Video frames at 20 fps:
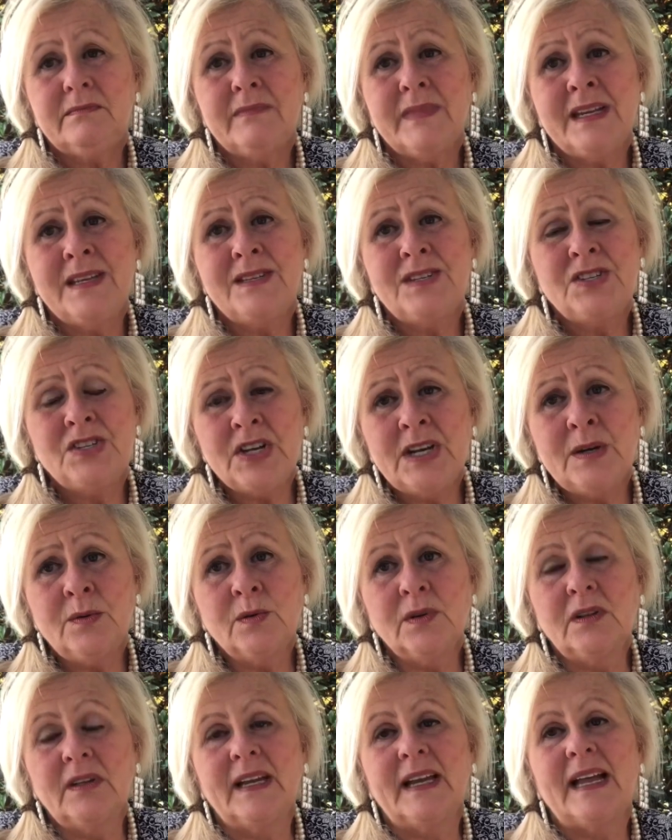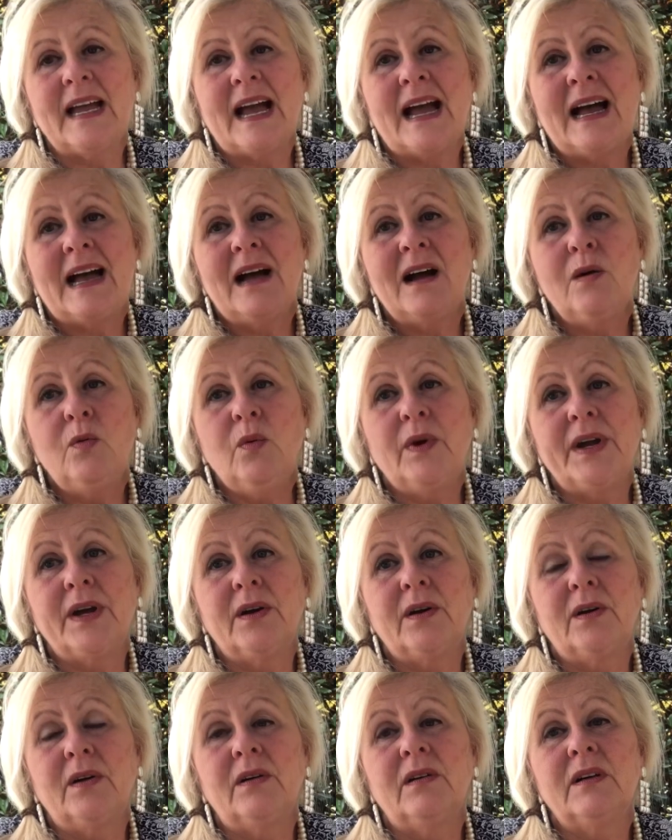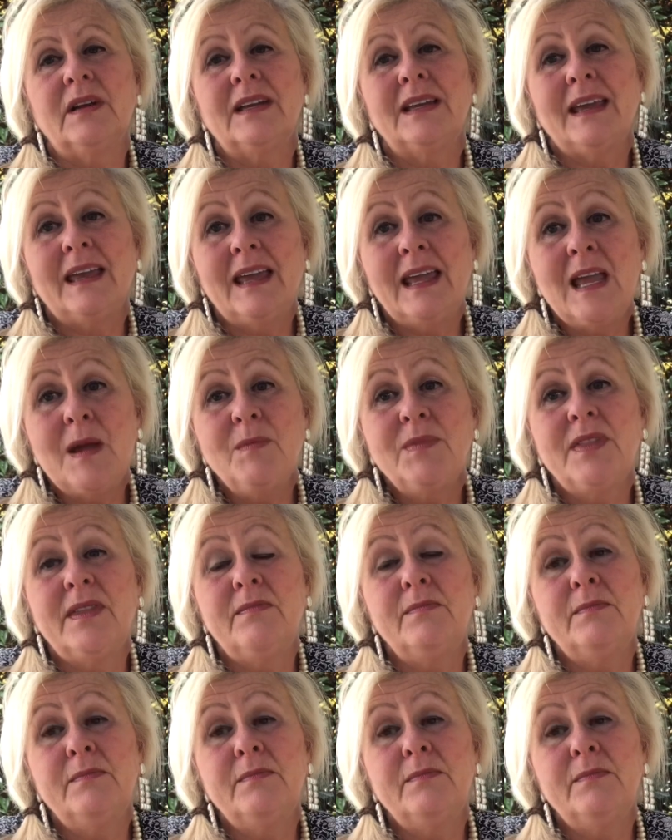is generally I will keep